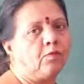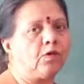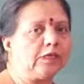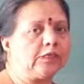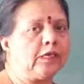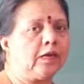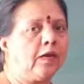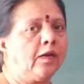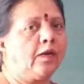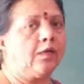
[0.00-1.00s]
Okay, children.
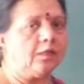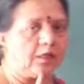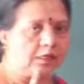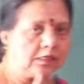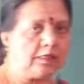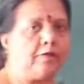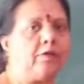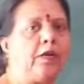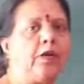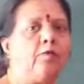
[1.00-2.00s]
This is
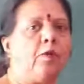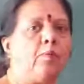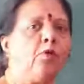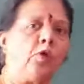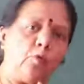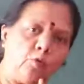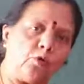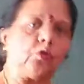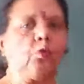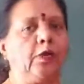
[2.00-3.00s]
given in your book. You go
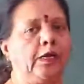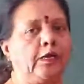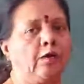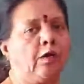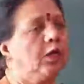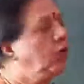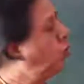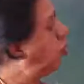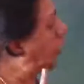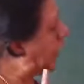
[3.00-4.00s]
through it.
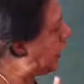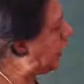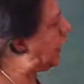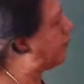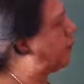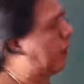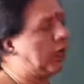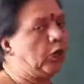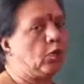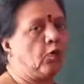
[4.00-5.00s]
So linear
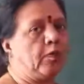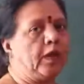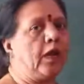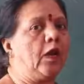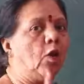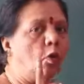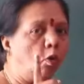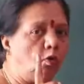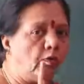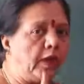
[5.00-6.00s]
polynomial
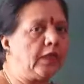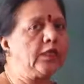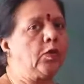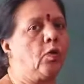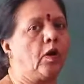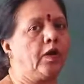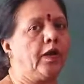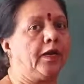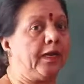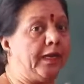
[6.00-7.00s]
always you are
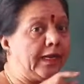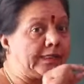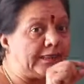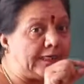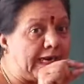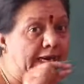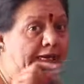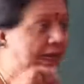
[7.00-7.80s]
getting a straight